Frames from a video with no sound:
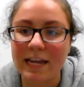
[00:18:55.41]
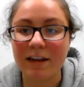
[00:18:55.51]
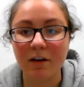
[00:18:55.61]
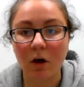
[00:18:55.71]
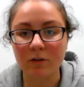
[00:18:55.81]

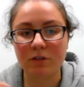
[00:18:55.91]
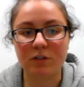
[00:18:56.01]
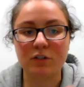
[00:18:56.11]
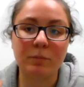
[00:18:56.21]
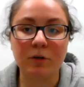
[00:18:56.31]
and also the
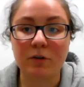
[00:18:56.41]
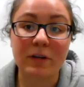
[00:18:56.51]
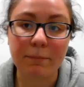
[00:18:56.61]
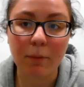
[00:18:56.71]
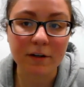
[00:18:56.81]
super
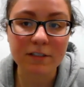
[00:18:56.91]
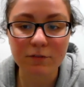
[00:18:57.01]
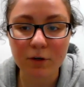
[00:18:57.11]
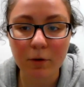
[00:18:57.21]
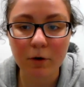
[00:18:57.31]
unique parts of
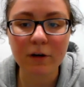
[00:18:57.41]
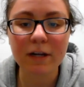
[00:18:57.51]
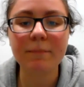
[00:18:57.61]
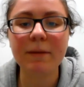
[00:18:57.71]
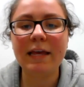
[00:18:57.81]
your program.